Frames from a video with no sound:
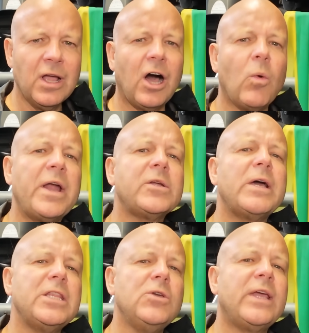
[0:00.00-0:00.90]
I wonder
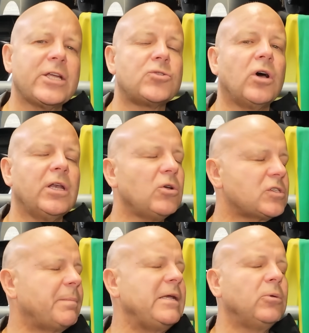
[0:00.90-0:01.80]
whether you guessed right. Lots
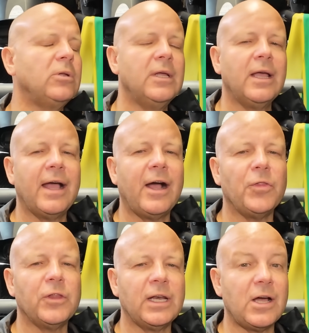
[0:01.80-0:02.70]
of people
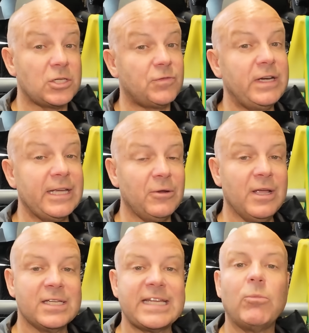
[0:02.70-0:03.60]
on the last video
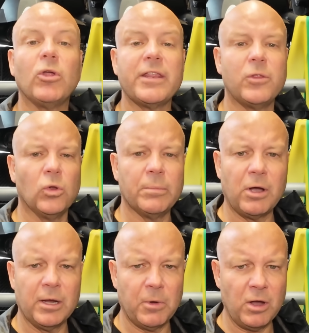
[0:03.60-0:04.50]
said what they thought the
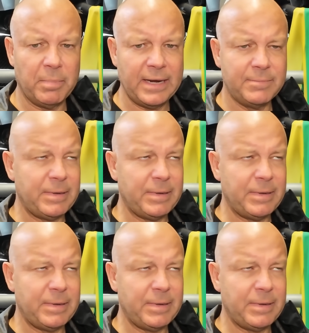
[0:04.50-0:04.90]
bike might be.